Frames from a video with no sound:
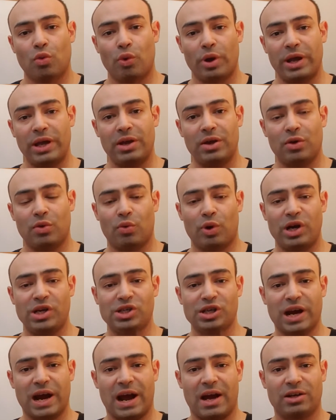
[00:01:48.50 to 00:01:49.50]
we
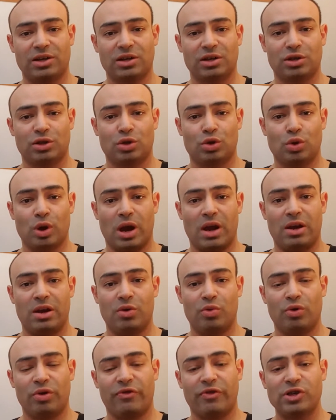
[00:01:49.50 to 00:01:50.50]
reach out to
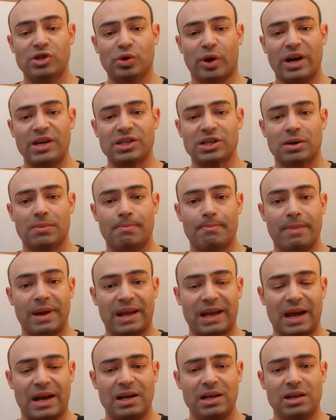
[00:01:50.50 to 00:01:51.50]
a refrigeration
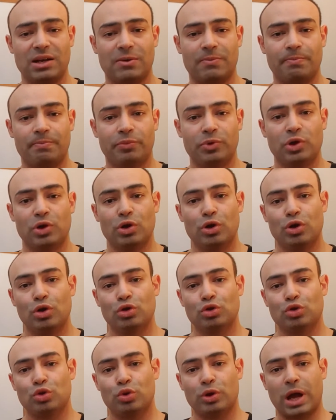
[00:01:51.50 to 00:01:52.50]
mechanic
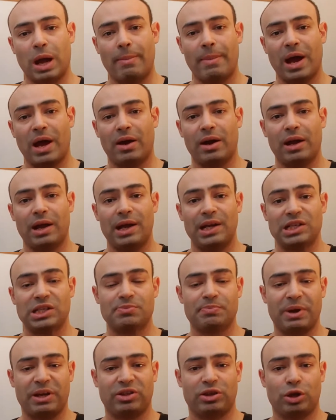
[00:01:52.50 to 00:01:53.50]
to come out,
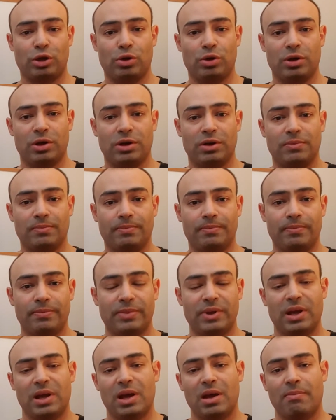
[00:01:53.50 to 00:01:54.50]
inspect the unit,
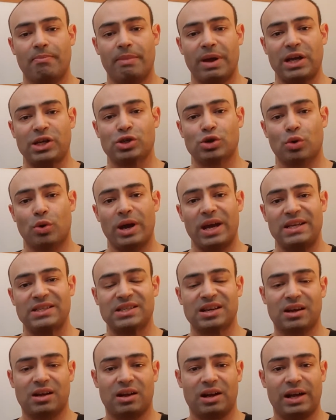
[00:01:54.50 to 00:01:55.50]
make sure
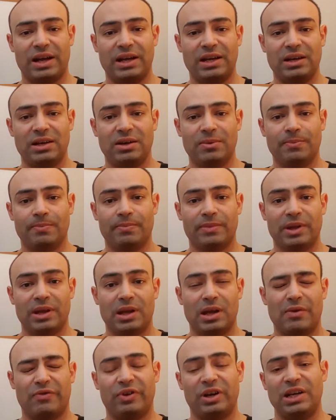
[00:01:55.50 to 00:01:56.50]
it's clean.
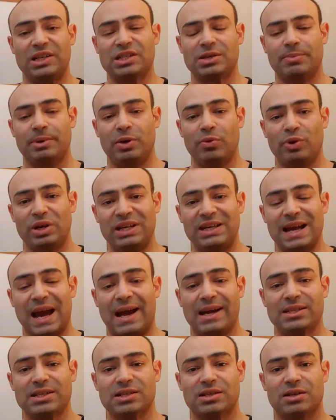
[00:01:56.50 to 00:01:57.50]
If it needs to be
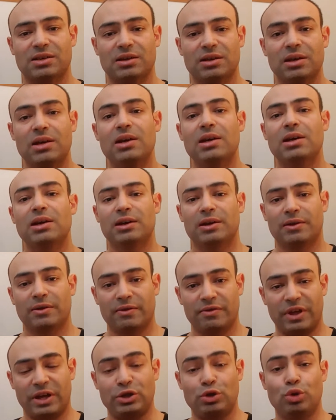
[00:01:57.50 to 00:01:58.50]
regassed,
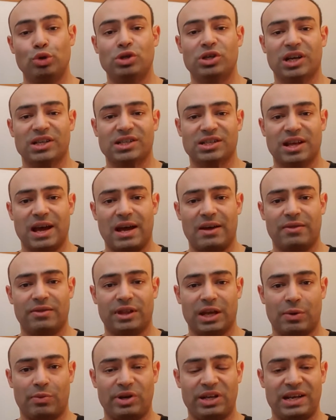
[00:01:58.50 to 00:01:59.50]
they do just that,
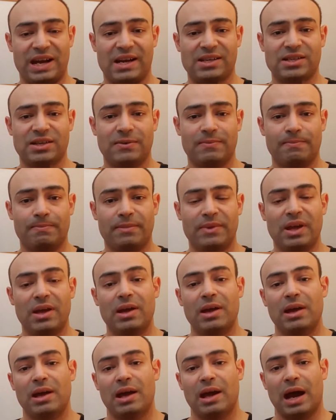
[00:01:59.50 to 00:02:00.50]
they regas it.
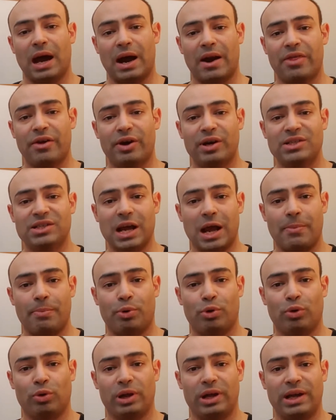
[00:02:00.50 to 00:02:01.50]
Another
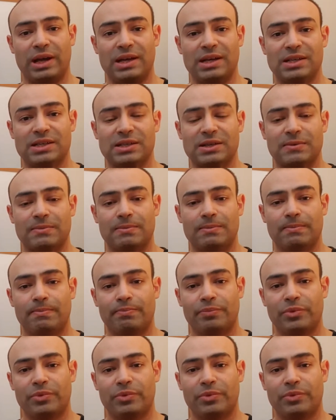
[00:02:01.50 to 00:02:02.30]
example is